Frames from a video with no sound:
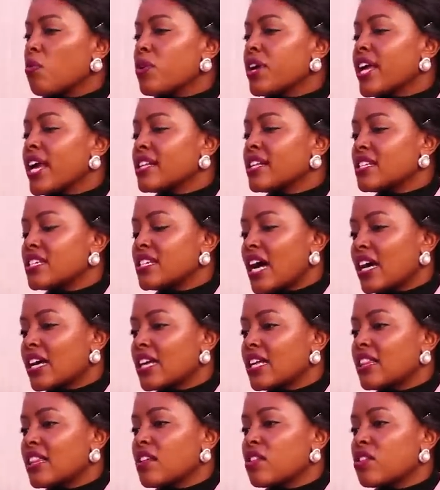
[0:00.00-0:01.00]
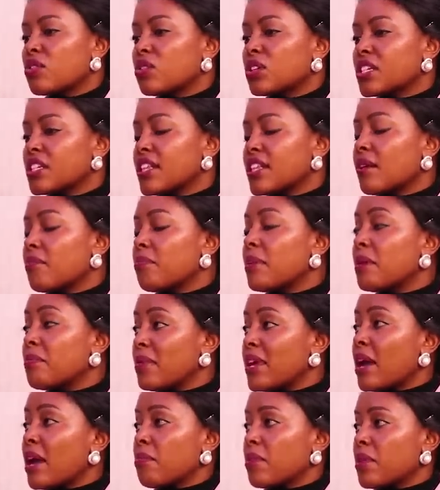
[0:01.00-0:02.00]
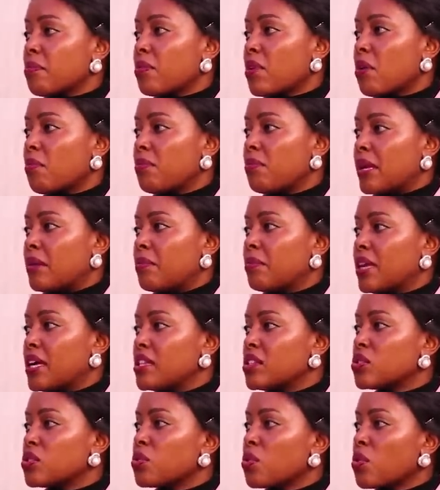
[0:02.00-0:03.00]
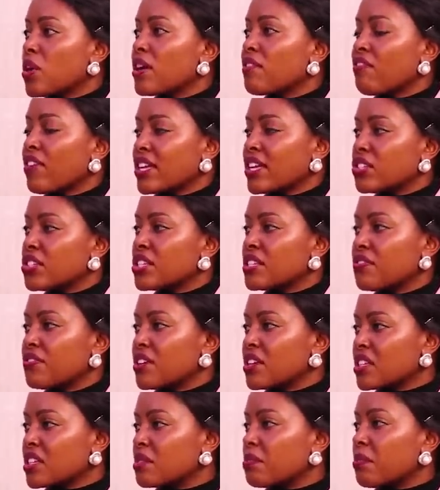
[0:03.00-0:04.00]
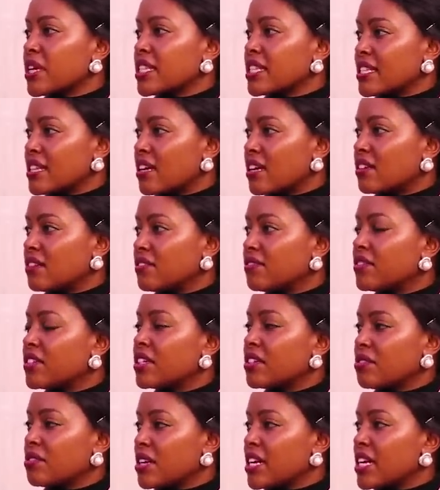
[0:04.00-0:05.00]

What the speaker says: We get stuck in the thought that maybe I'm the problem, and so if I just fix myself, the